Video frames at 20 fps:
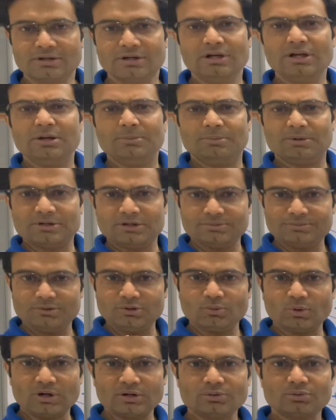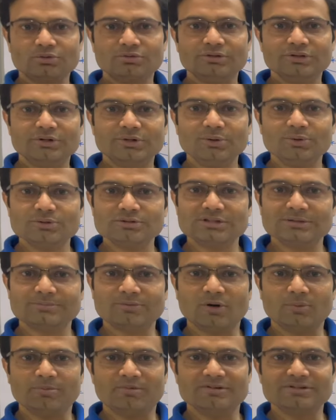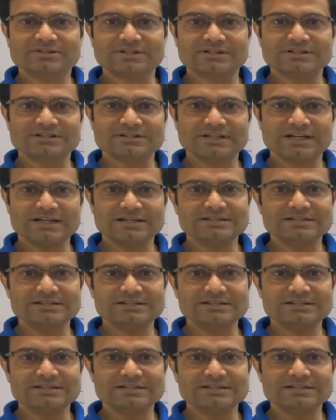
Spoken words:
But if you want to reduce the population size,